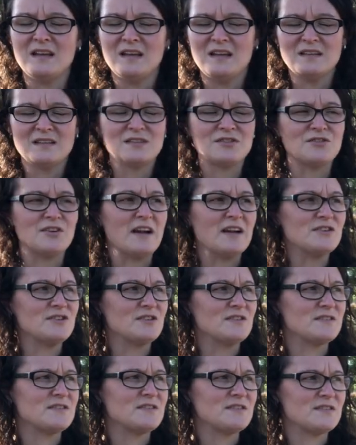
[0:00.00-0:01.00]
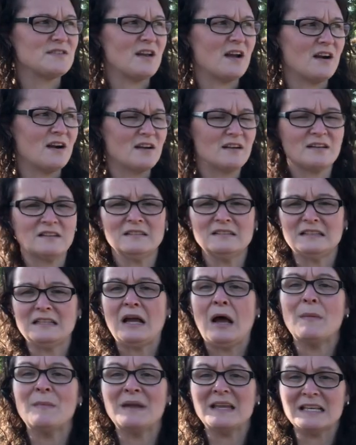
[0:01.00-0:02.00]
distractions are
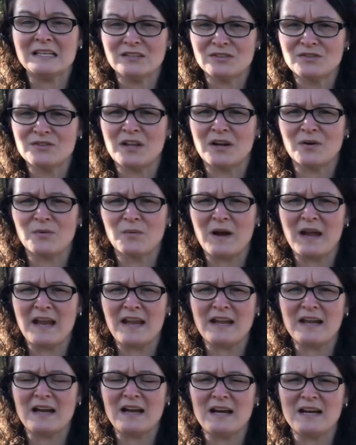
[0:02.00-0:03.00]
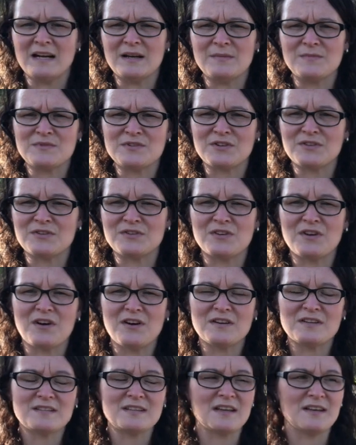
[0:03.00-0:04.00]
coming their way. Um, certain
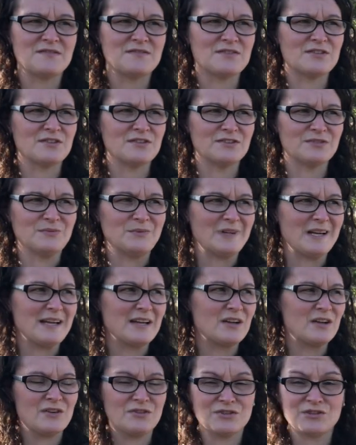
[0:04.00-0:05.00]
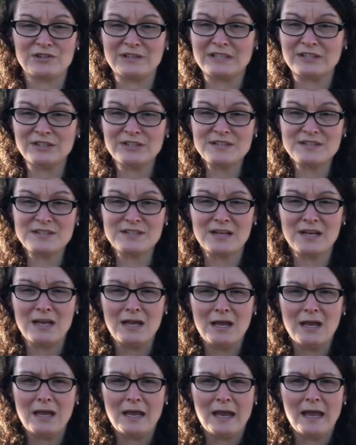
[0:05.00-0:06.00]
dogs have certain what I call triggers.
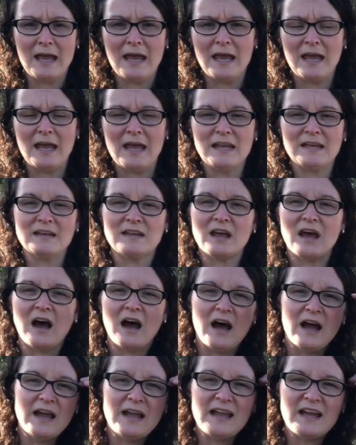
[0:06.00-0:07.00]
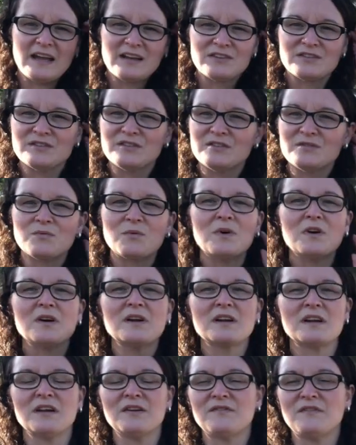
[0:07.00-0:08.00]
And I actually
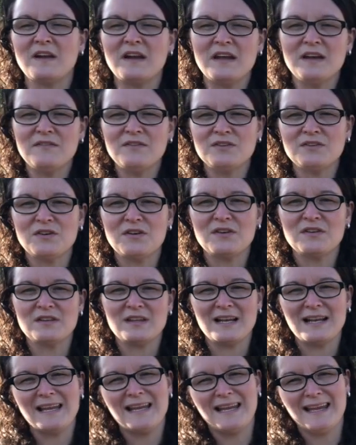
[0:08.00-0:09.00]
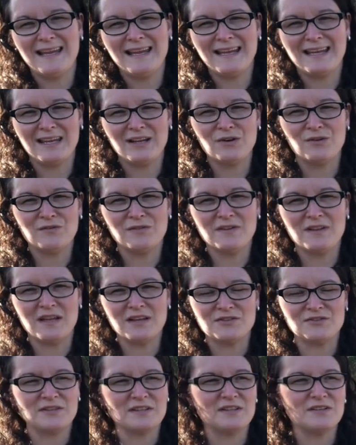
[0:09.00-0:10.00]
work, if I have a dog that I can't get over that
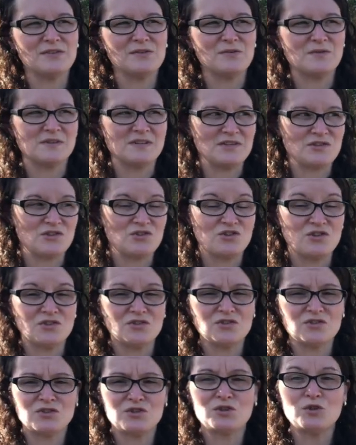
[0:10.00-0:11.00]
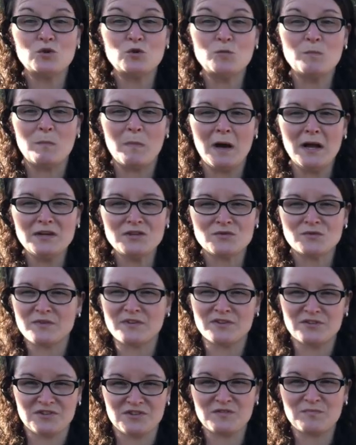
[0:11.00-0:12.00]
trigger or it's just too much, where
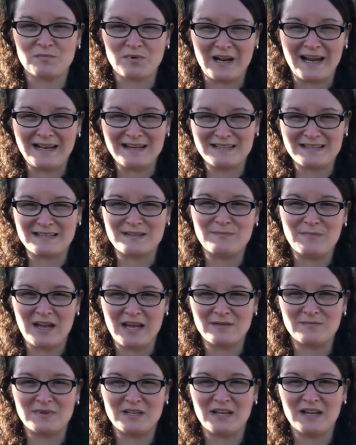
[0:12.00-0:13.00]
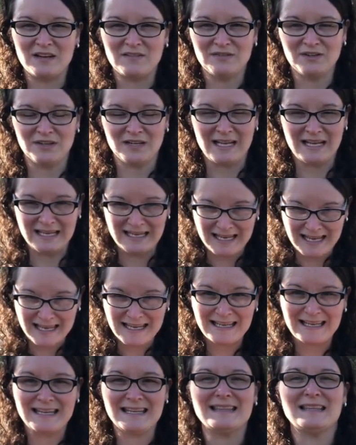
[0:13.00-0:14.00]
they're just practicing bad behavior and I
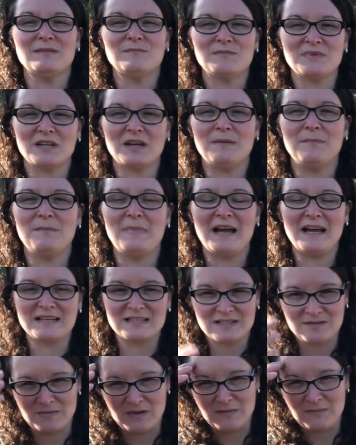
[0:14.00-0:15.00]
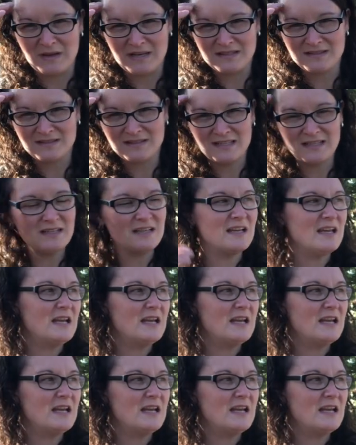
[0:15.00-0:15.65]
can't get them to come back to me mentally,